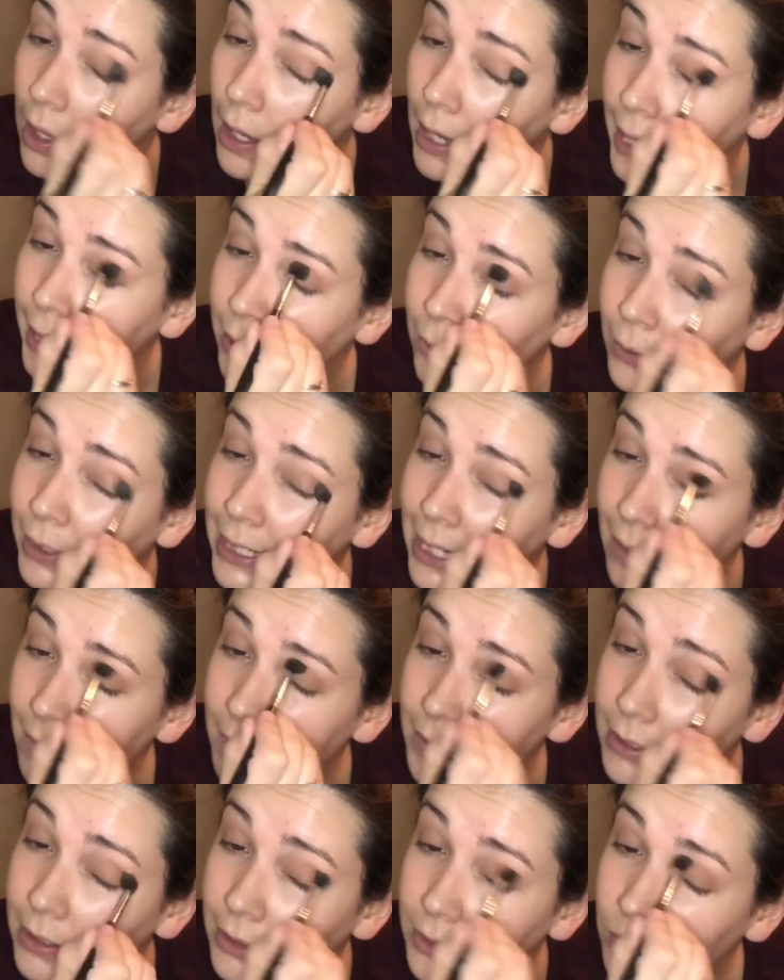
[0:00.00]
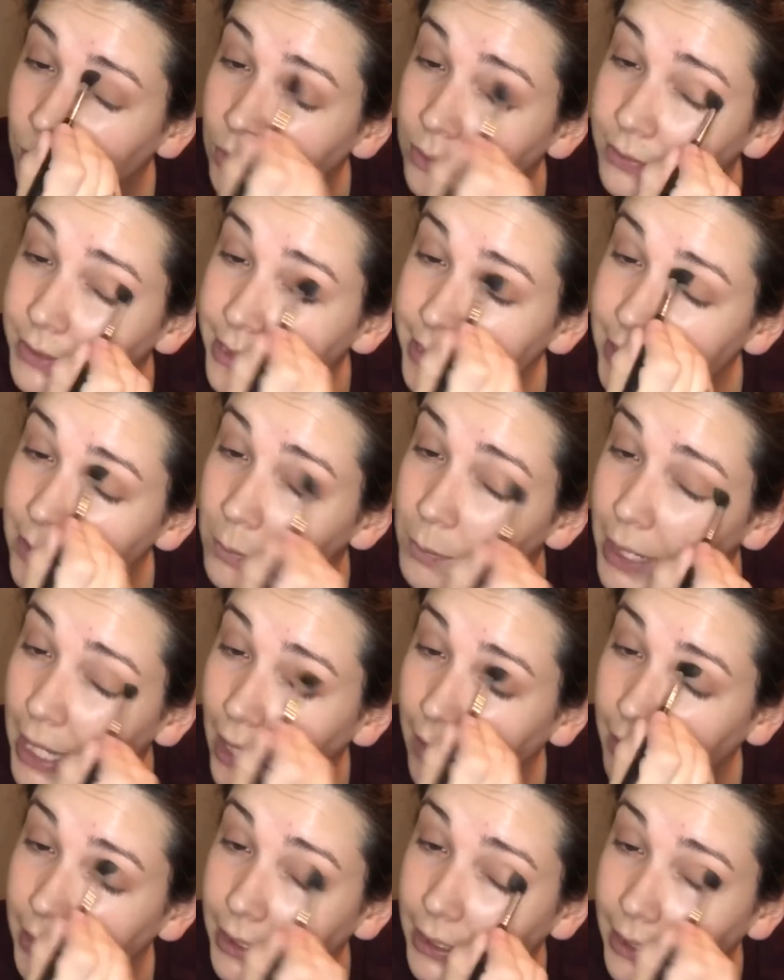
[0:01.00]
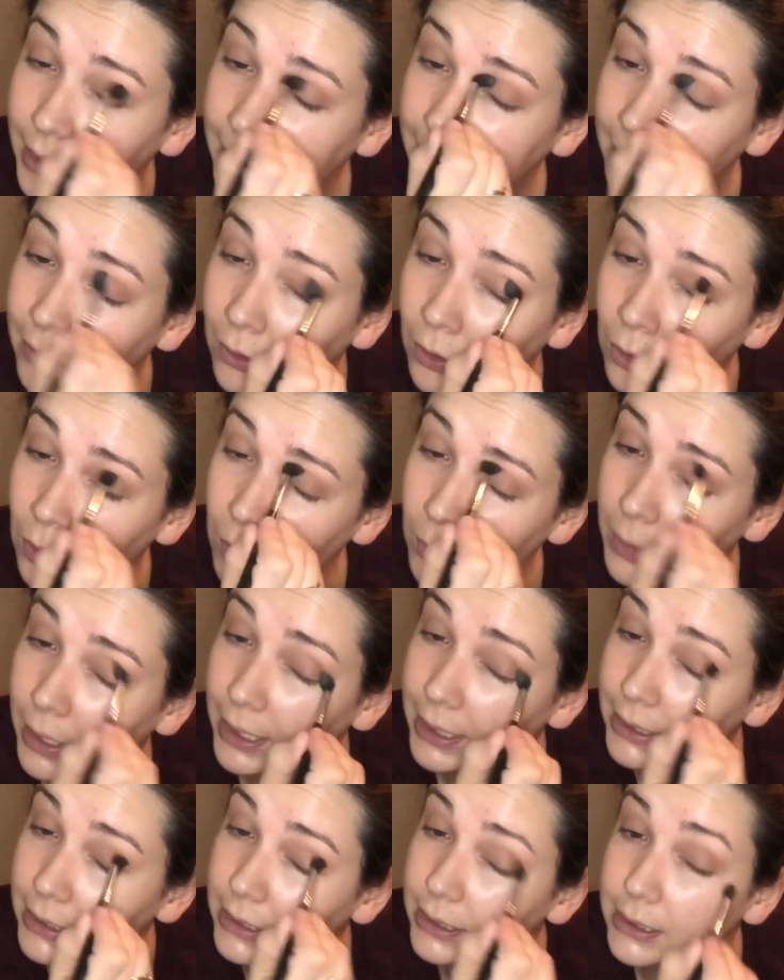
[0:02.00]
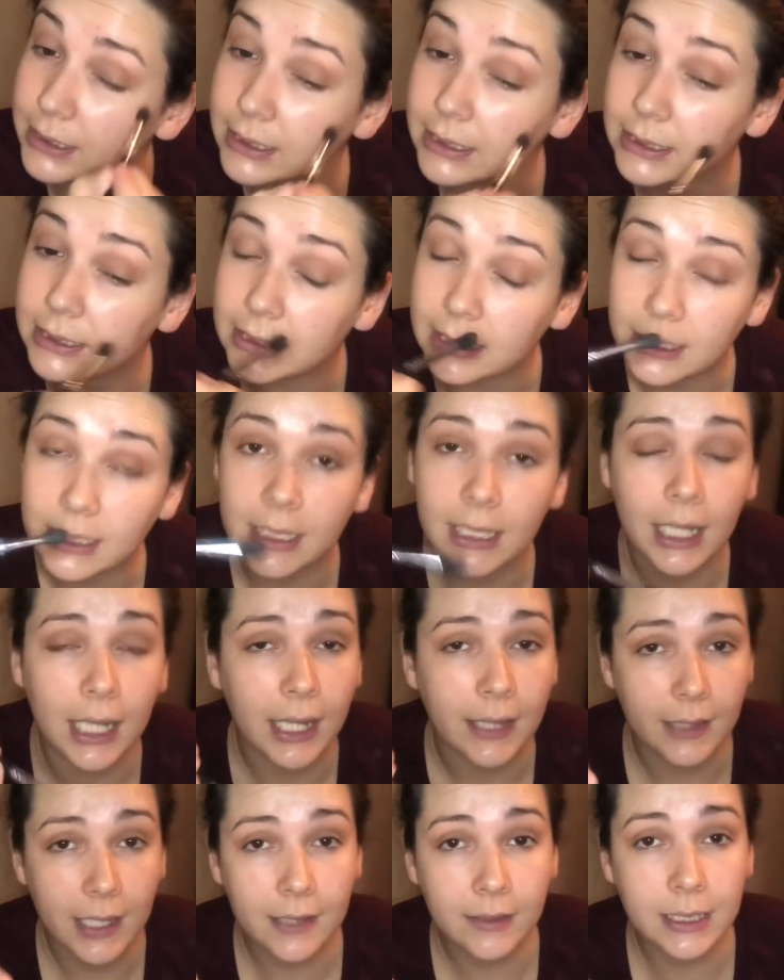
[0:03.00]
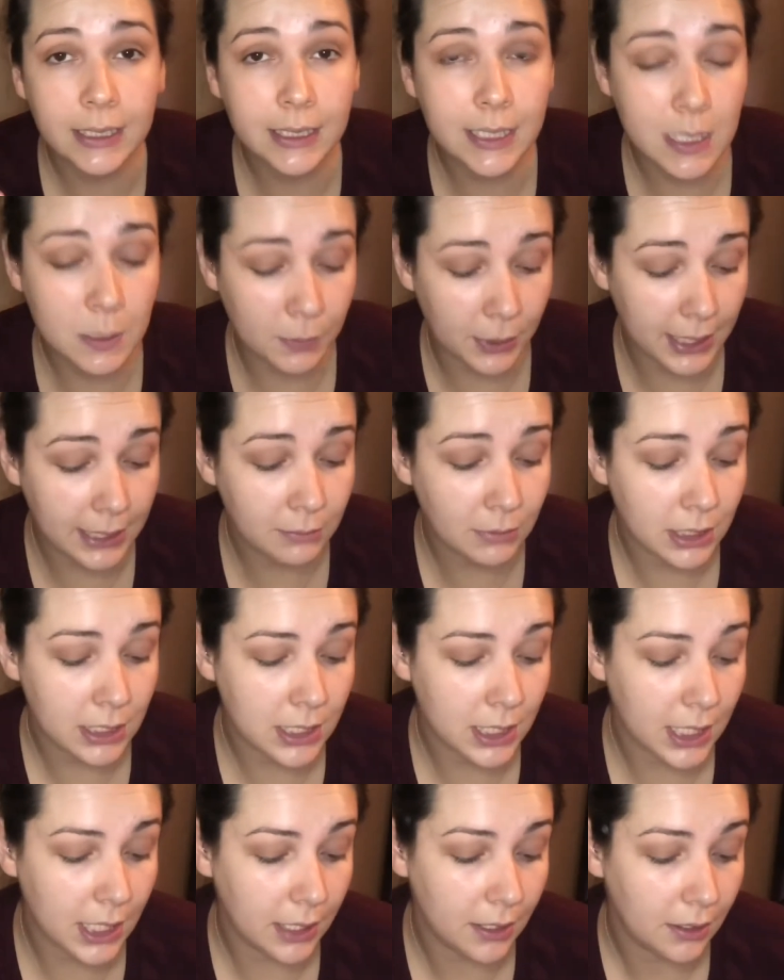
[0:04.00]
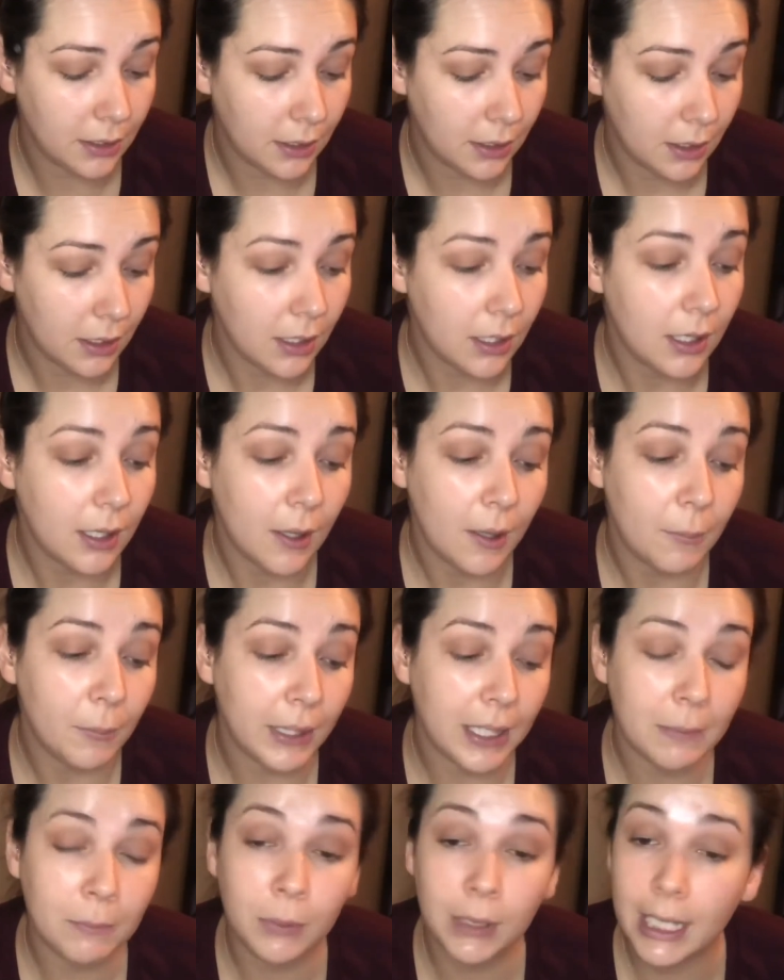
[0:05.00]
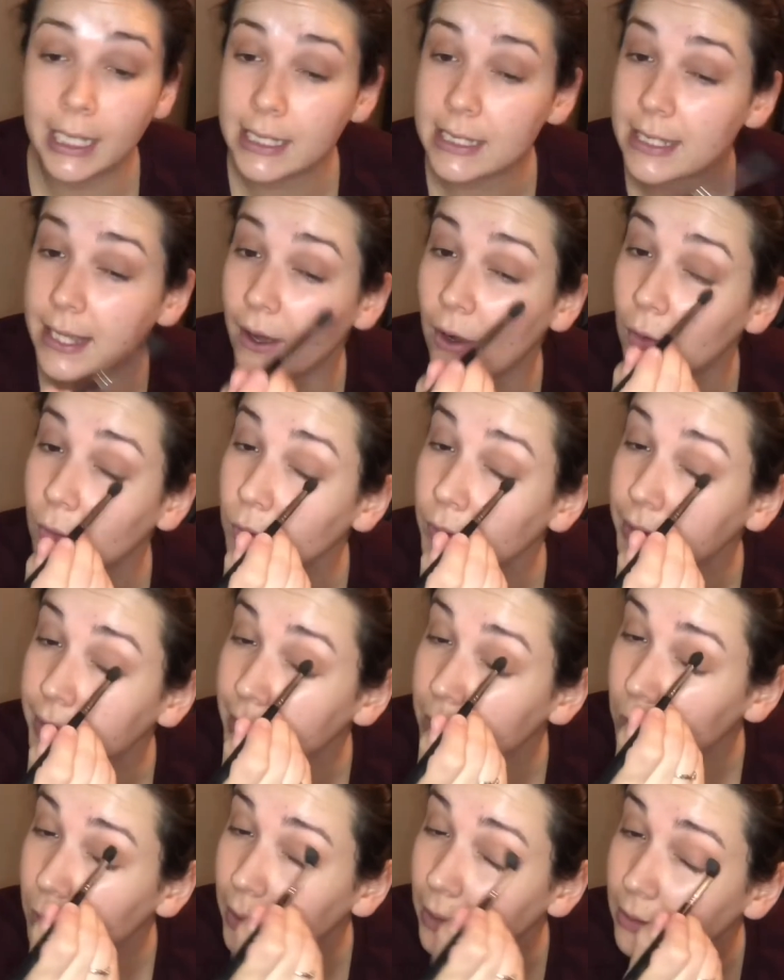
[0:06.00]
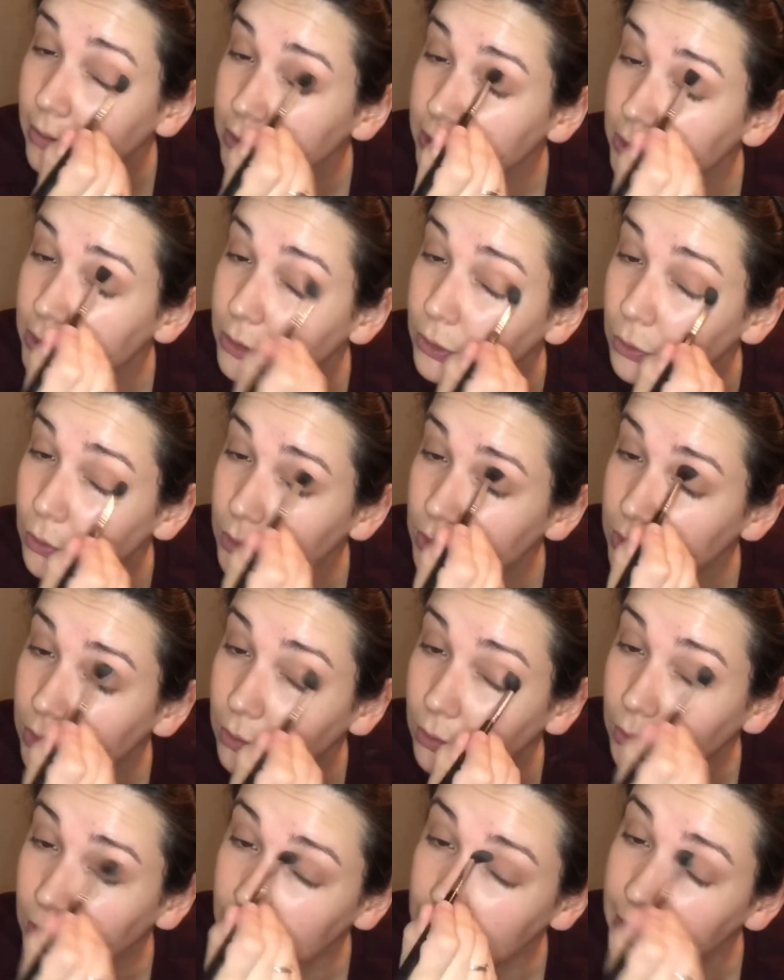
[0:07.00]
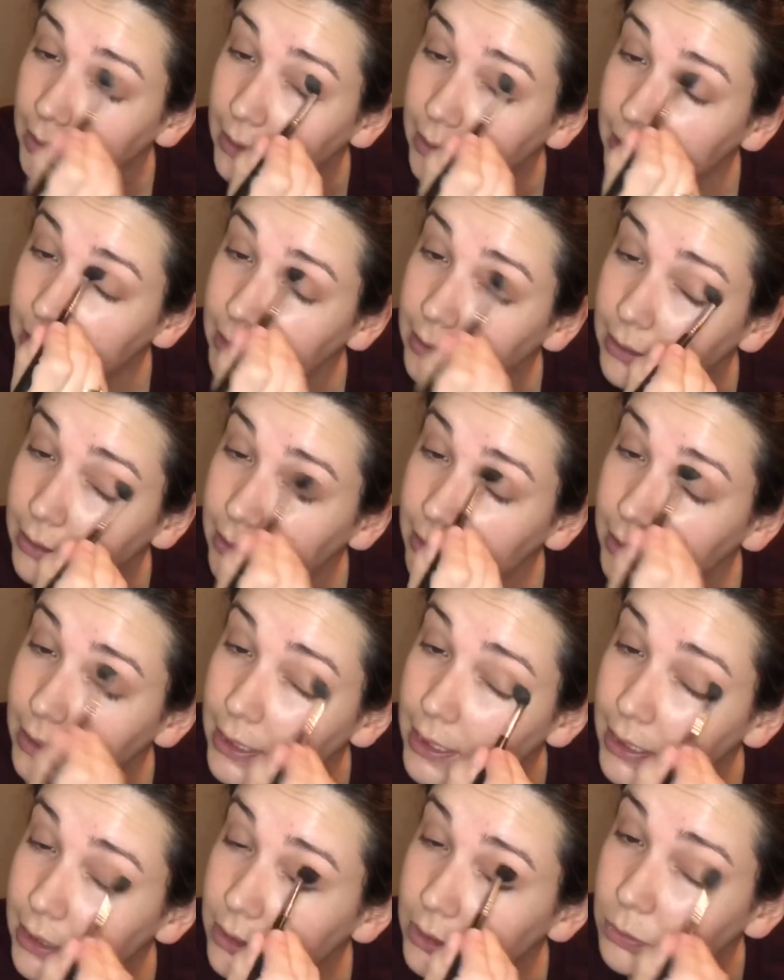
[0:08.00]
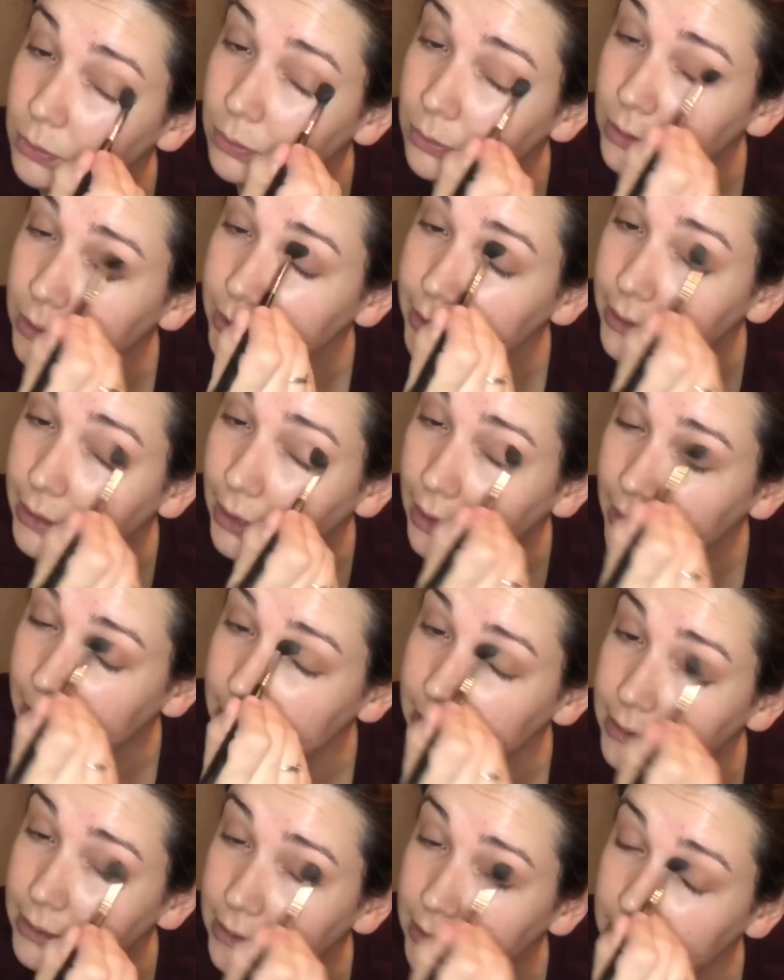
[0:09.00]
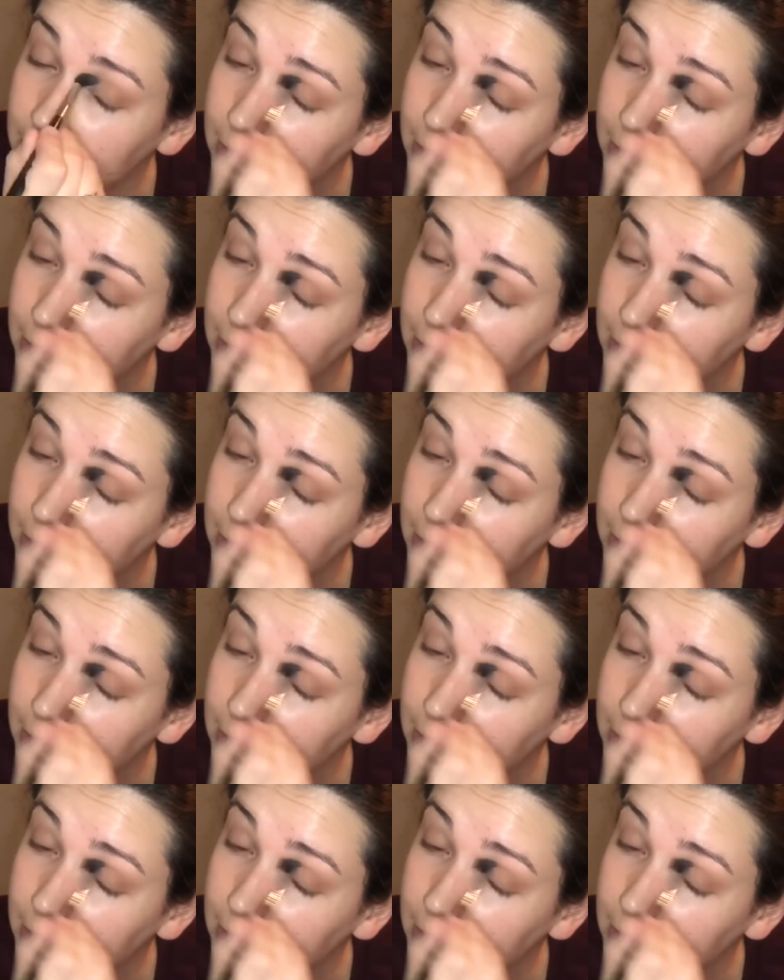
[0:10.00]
I know I have the Norvina palette, and oh my goodness, that thing is pigmented, but it blends out really well too, so it's really nice.